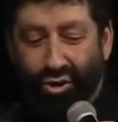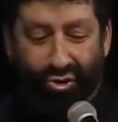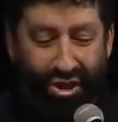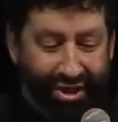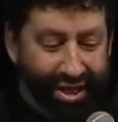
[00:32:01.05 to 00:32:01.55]
all
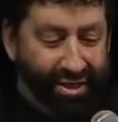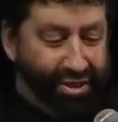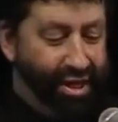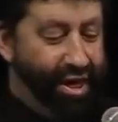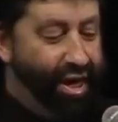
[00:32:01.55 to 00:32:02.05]
sorts of
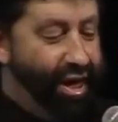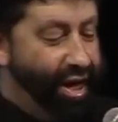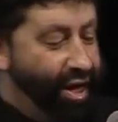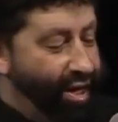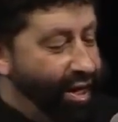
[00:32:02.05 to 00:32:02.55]
things.
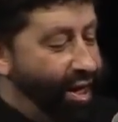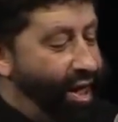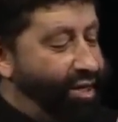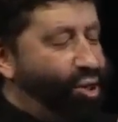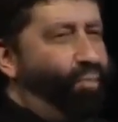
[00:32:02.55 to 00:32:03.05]

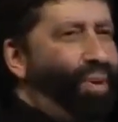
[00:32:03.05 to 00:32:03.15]
And so,